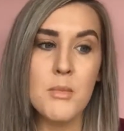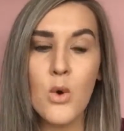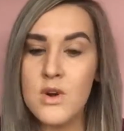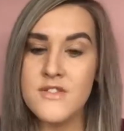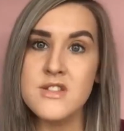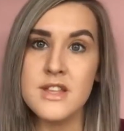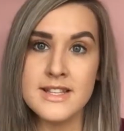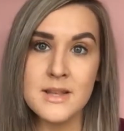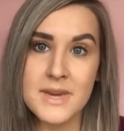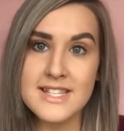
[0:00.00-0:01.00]
all of the
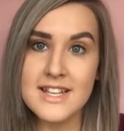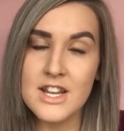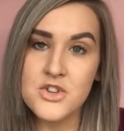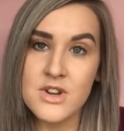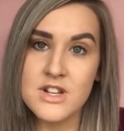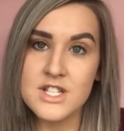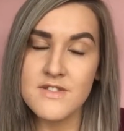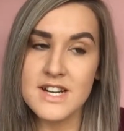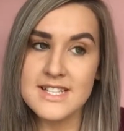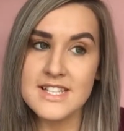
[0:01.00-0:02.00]
things that basically trigger
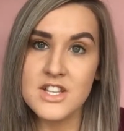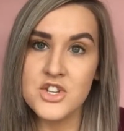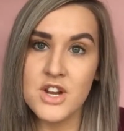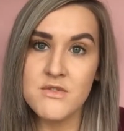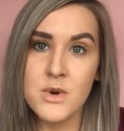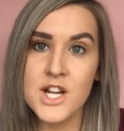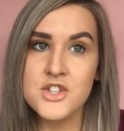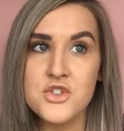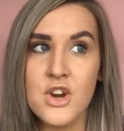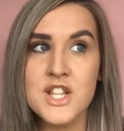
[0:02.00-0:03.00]
psoriasis in general, I
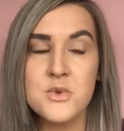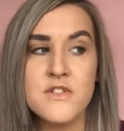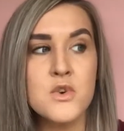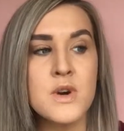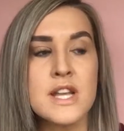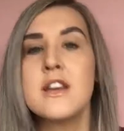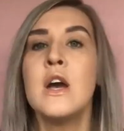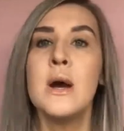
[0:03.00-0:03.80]
try to avoid.